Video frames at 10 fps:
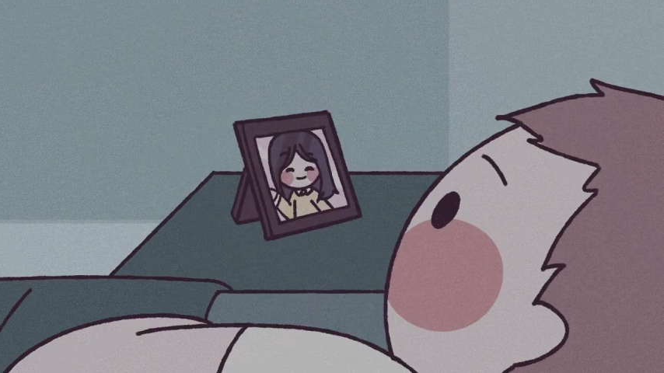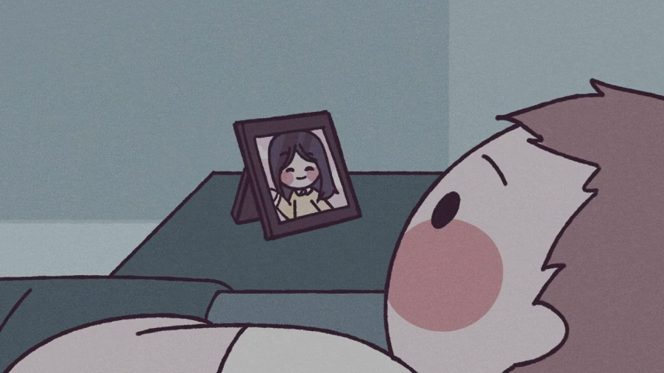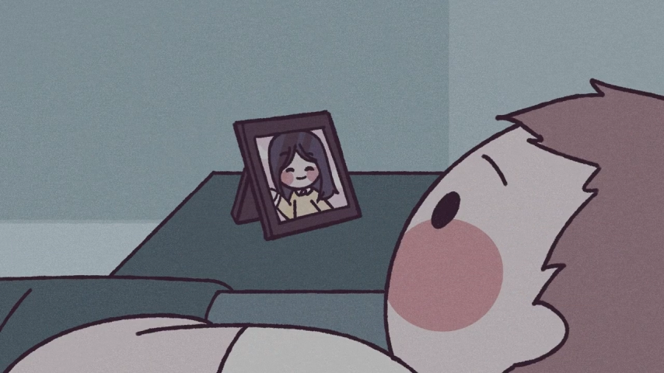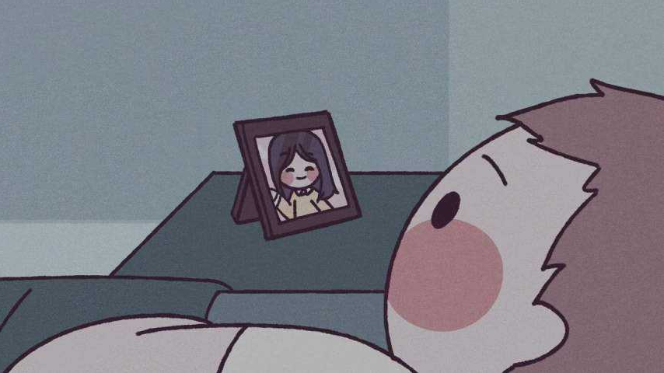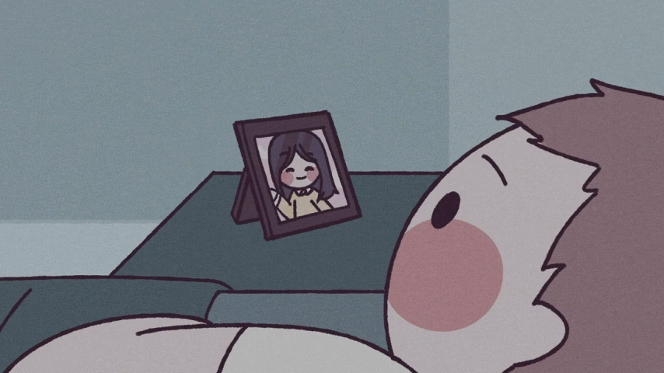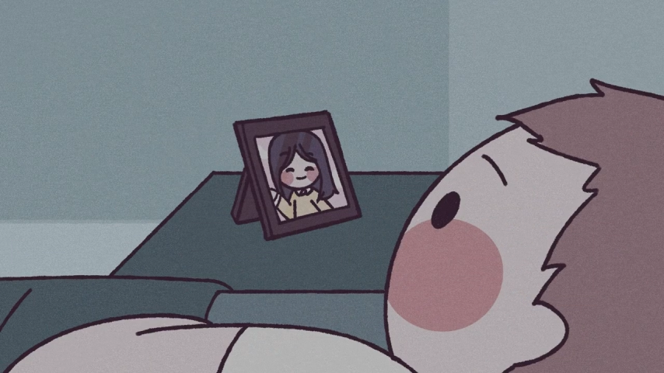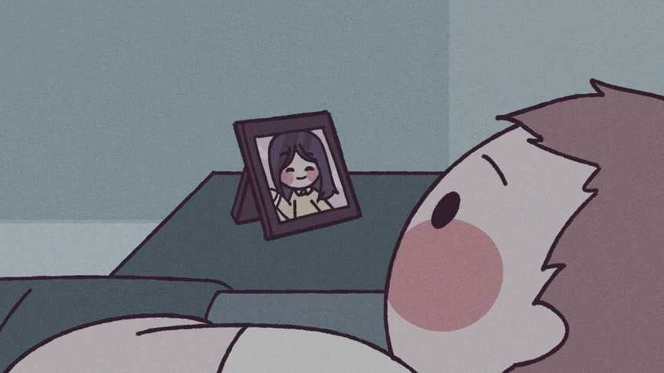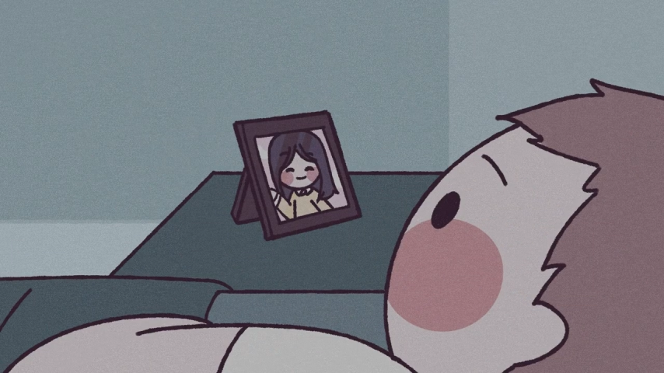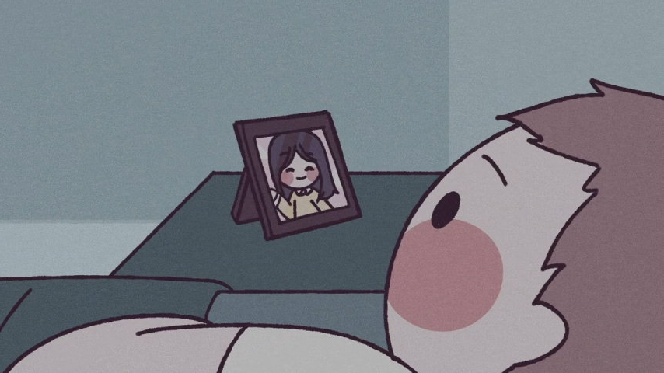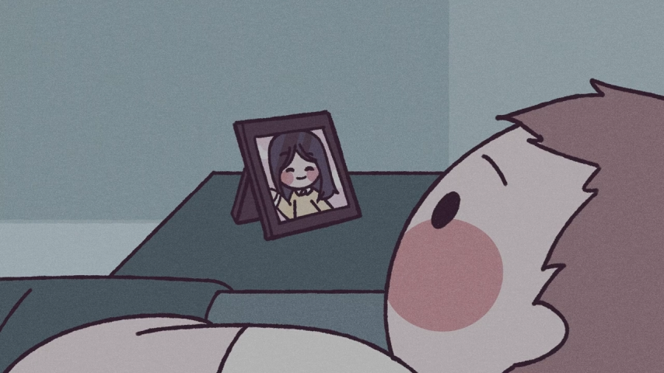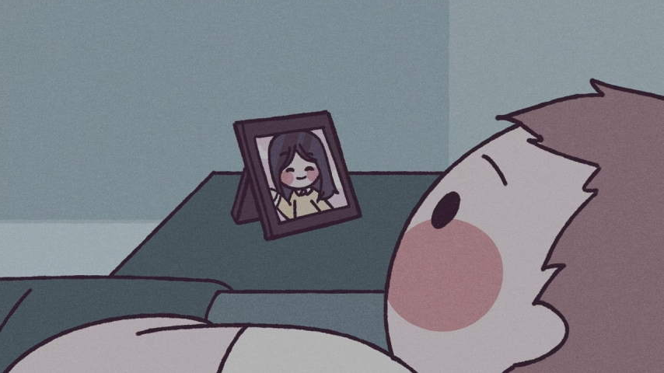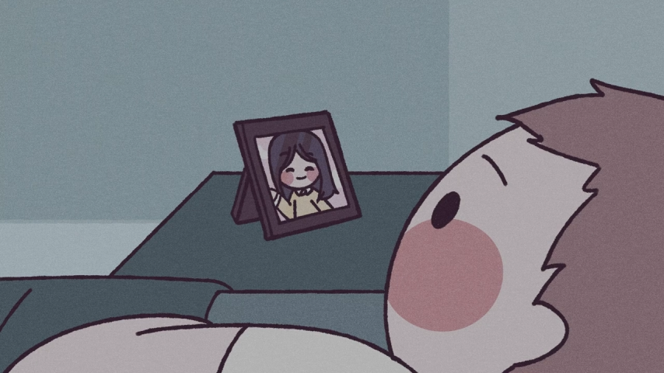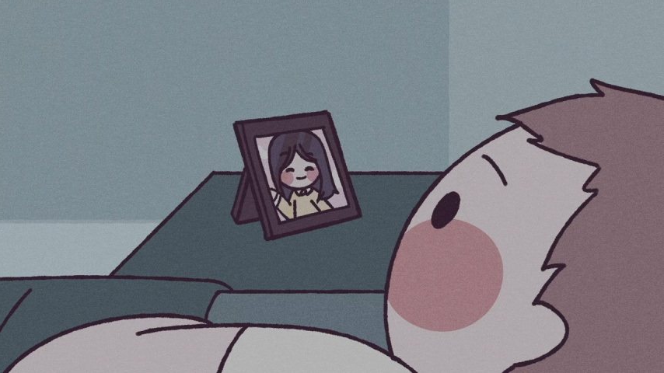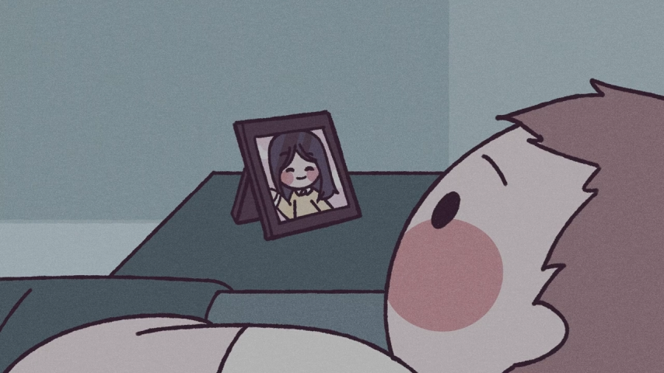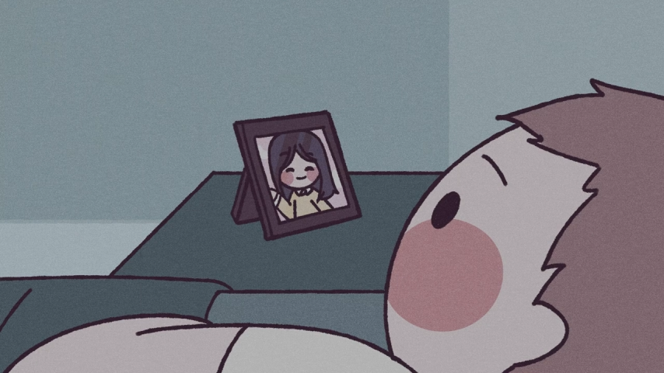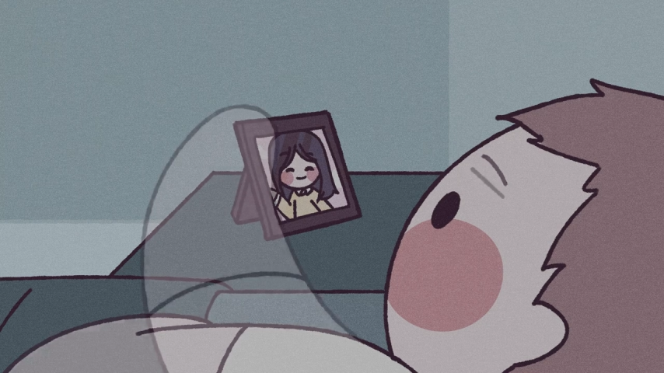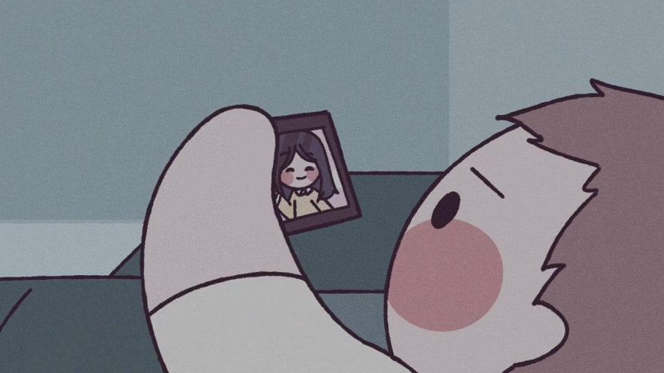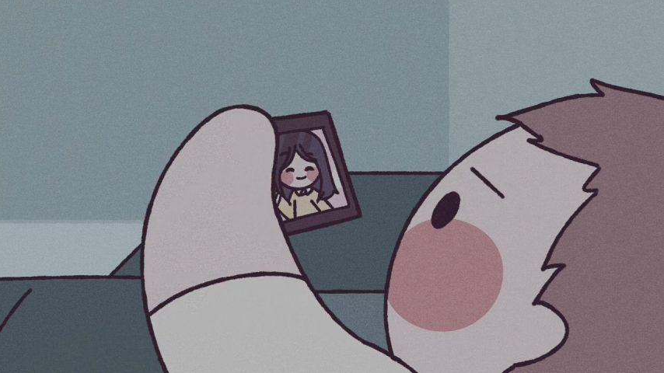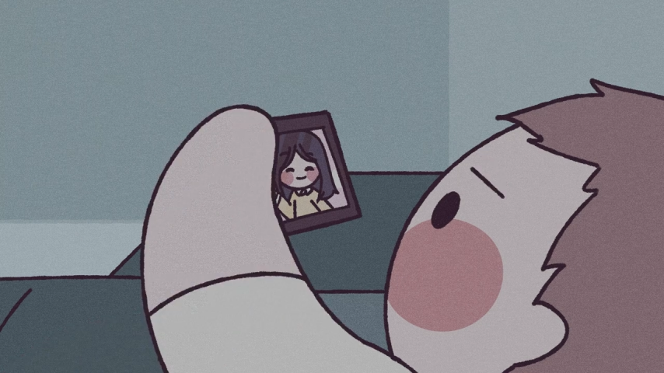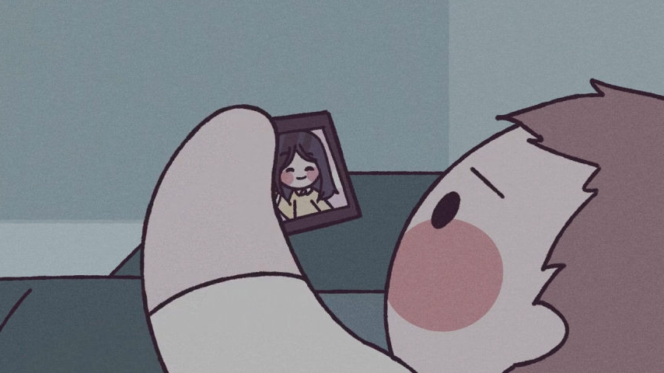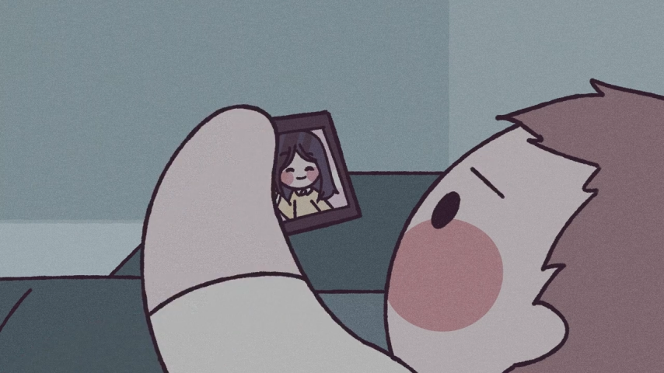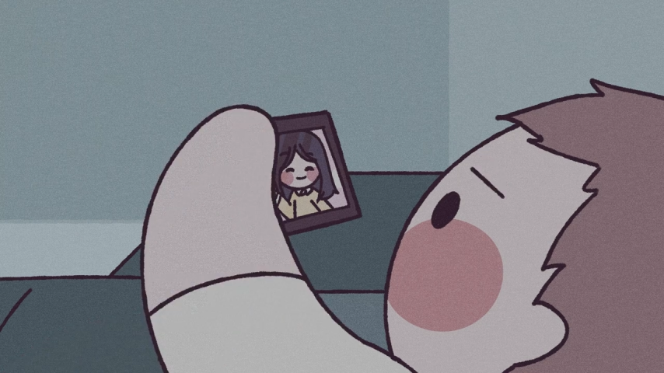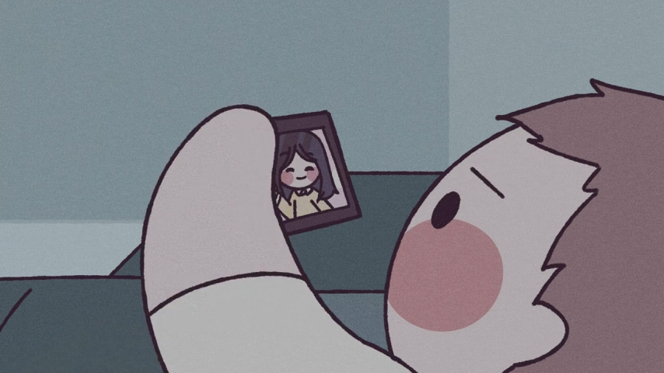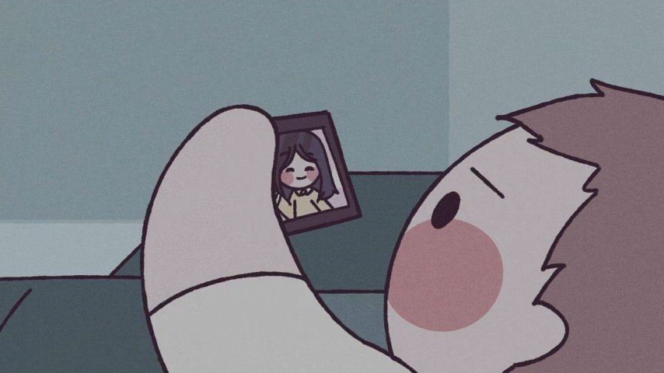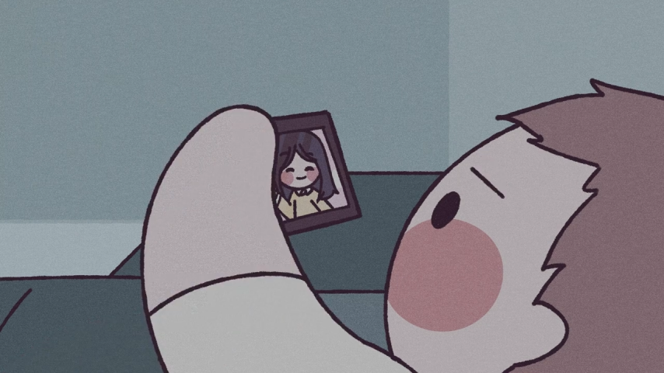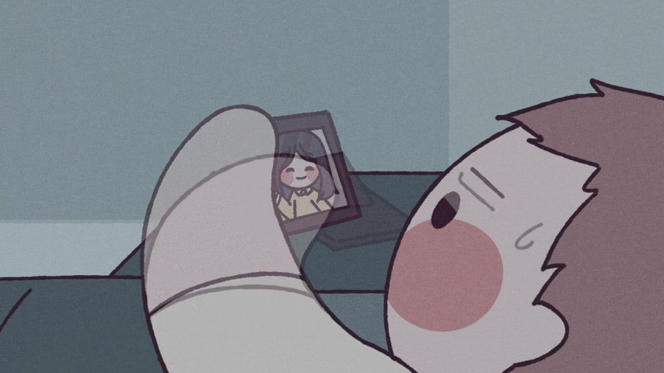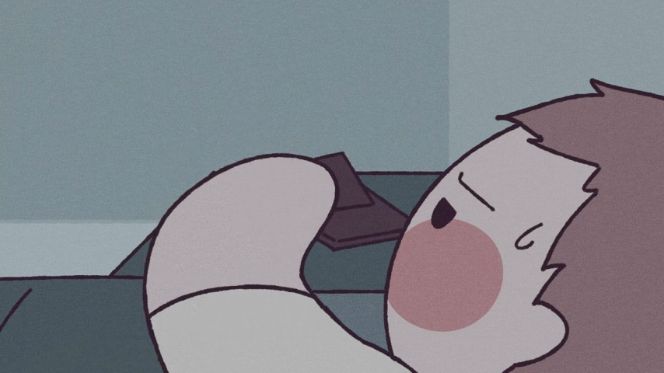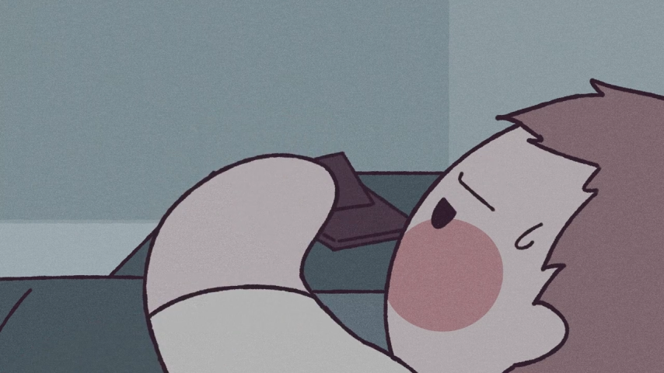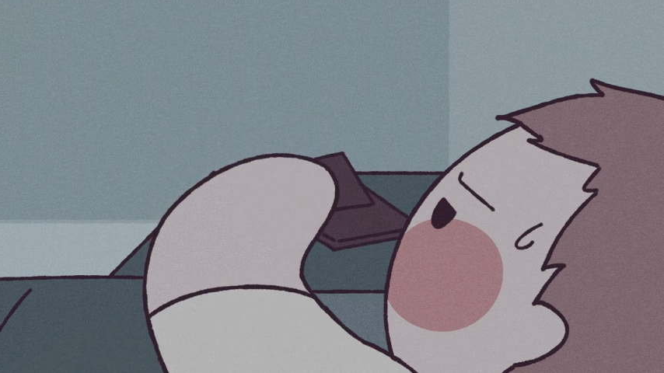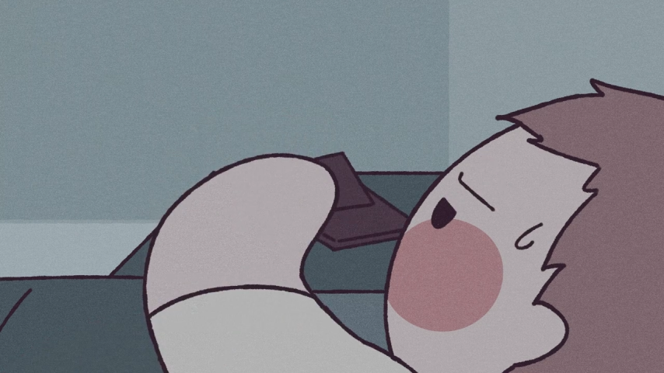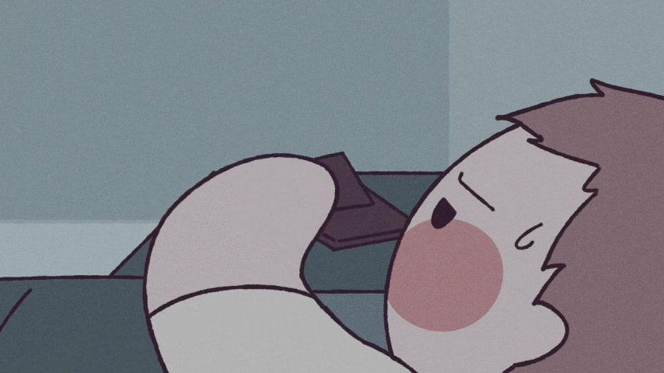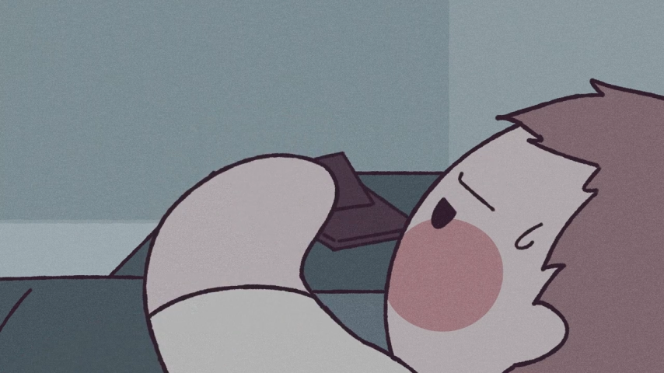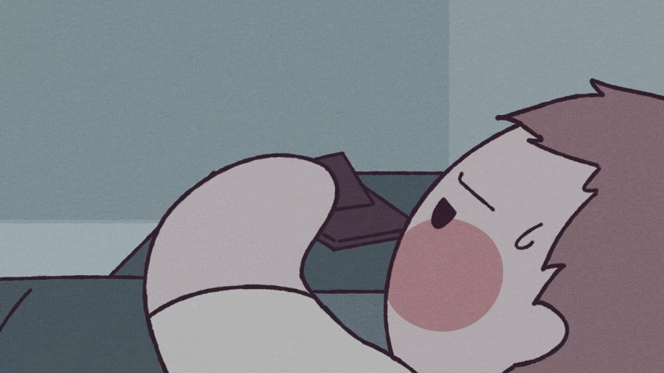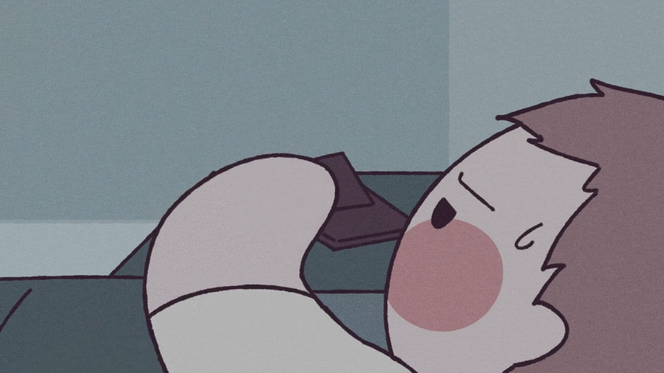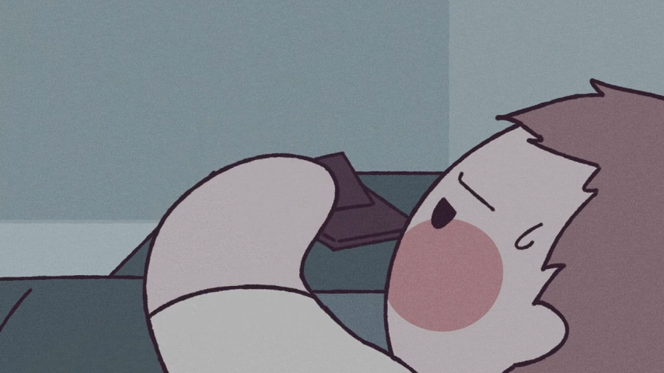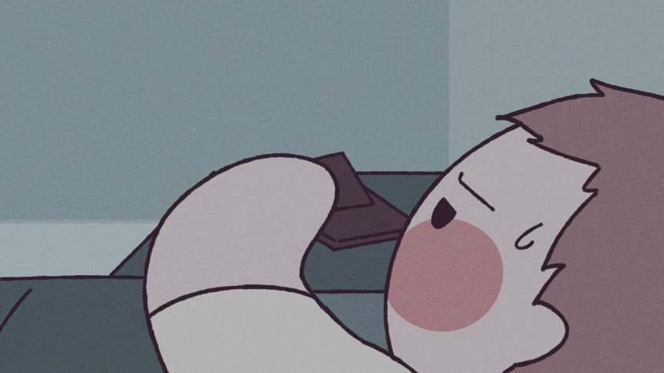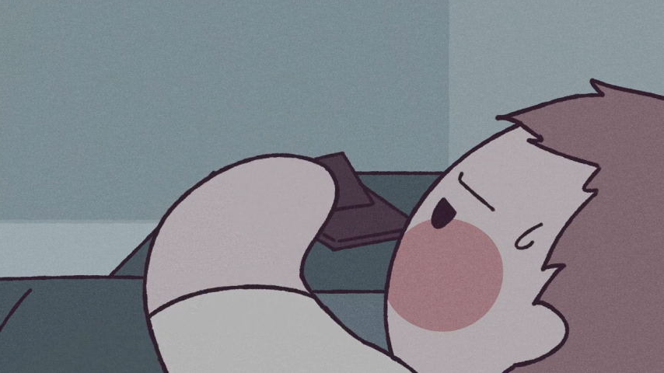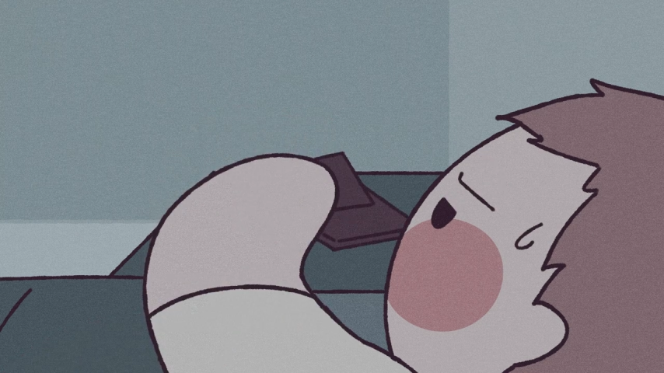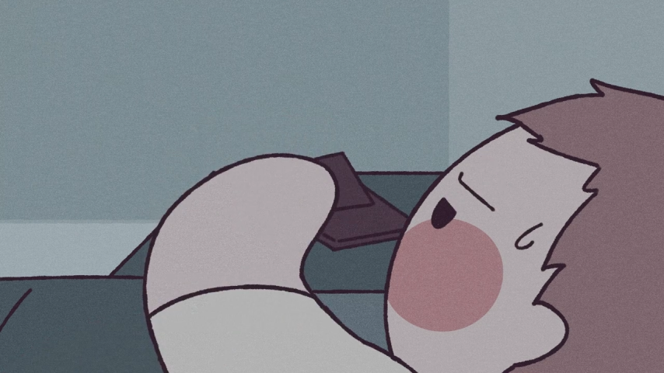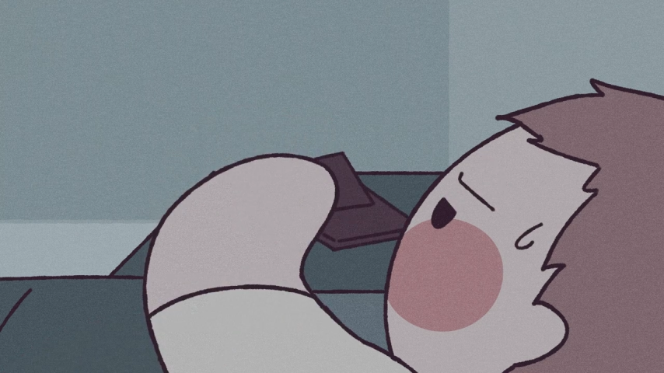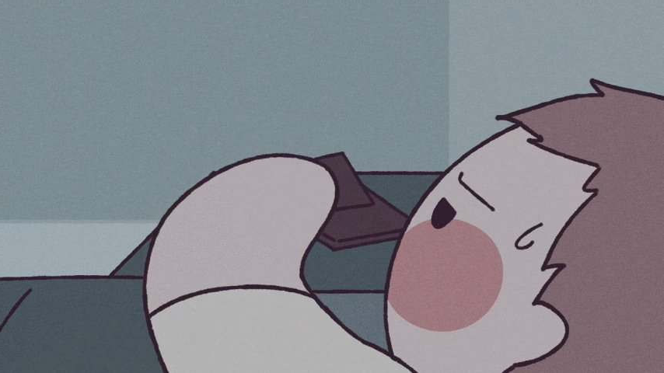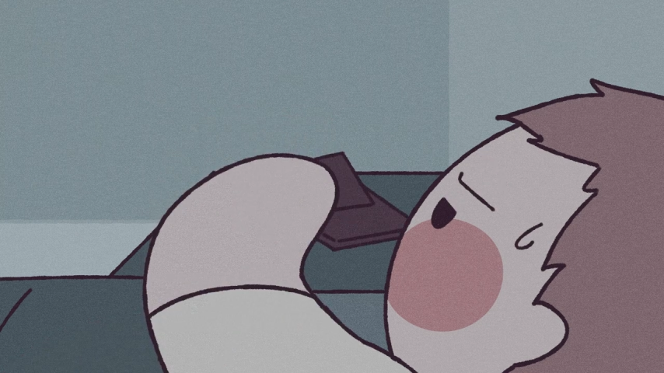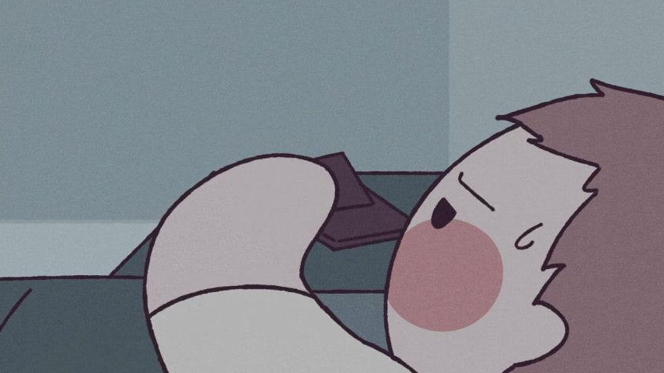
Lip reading: No face is visible, so there are no lips to read.